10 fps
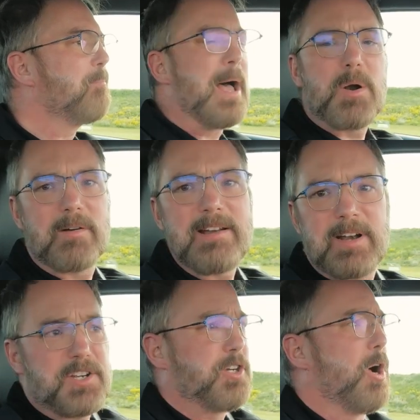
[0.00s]
power-to-weight
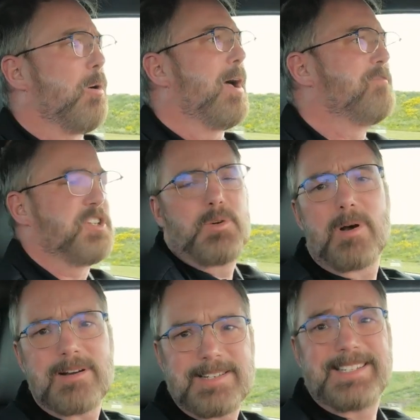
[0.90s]
ratio of
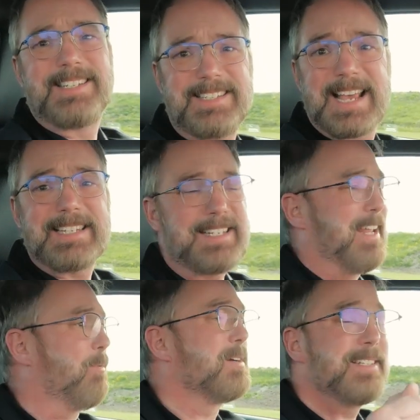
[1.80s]
260,
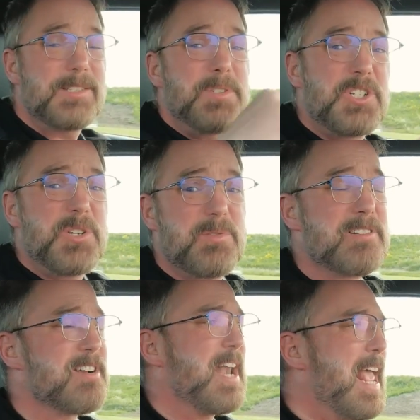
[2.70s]
whereas this was
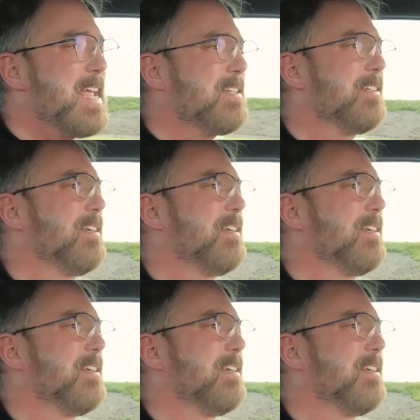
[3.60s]
208.